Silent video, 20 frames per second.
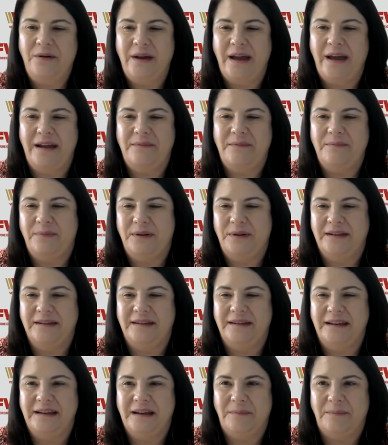go ahead and put the
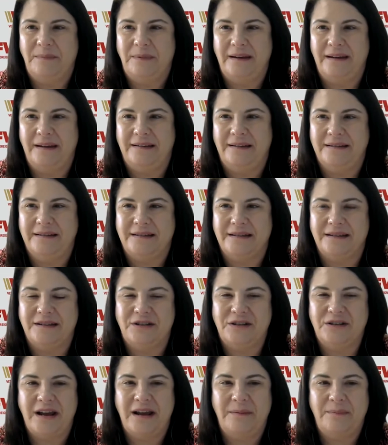link up into the
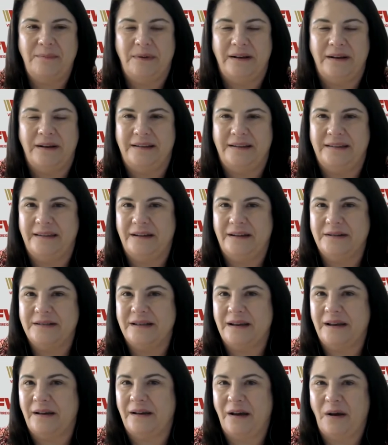chat, but there's
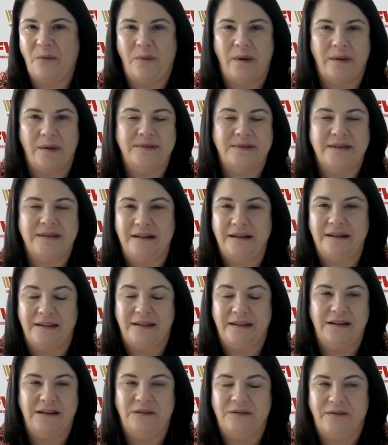a website. I
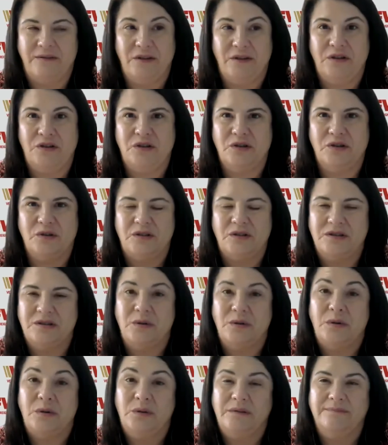think if you just
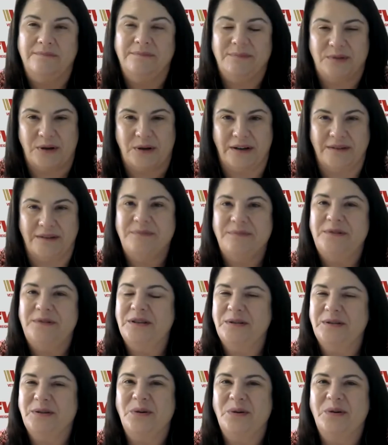
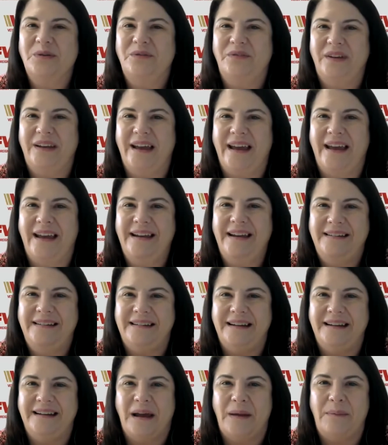Google VA
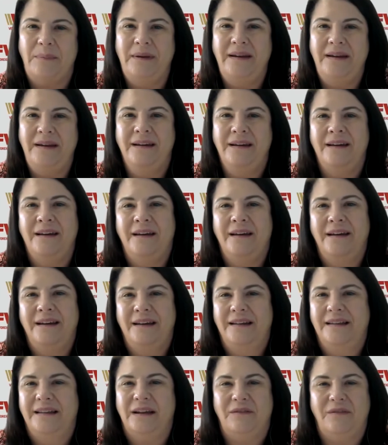DIP,
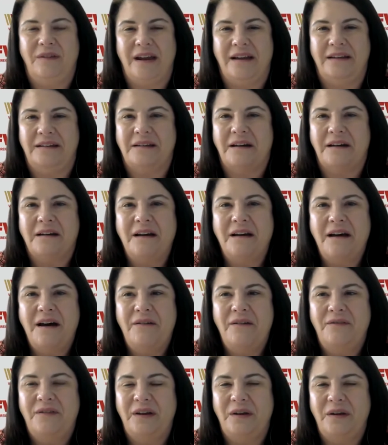like
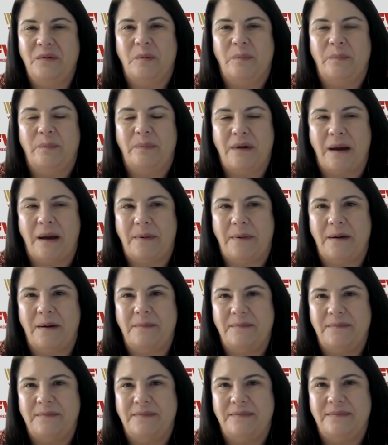va.gov, it will pop
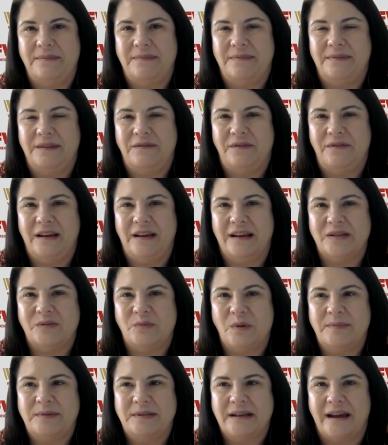up the VA's
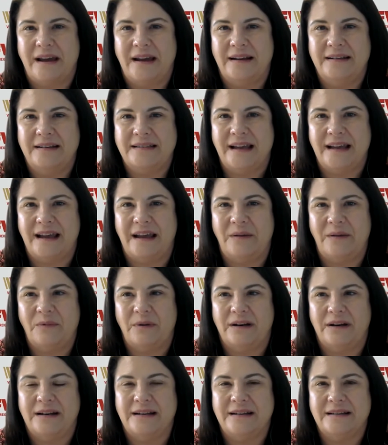website. And
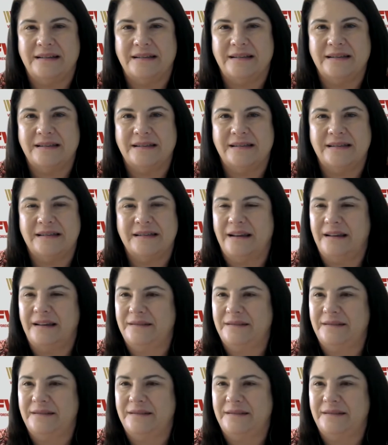what it is